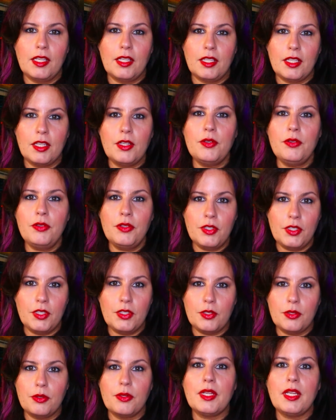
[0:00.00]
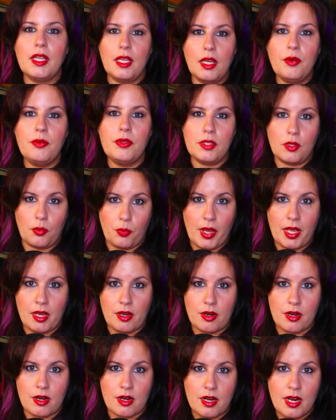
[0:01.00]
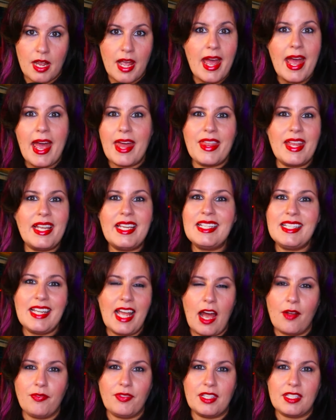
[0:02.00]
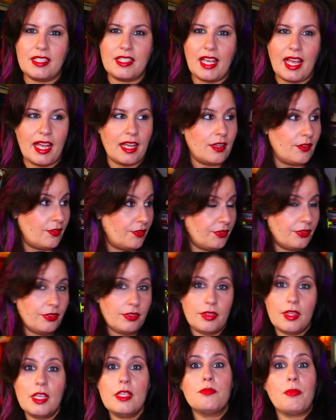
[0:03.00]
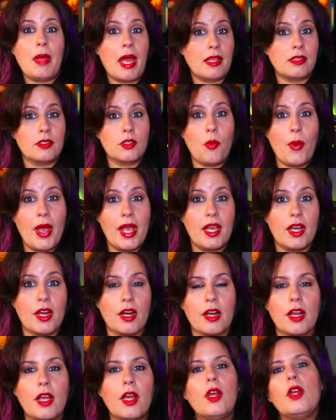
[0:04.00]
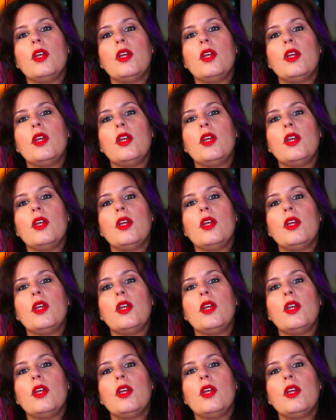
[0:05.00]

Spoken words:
you knew he was a winker, and they didn't have to say, "This man's a winker."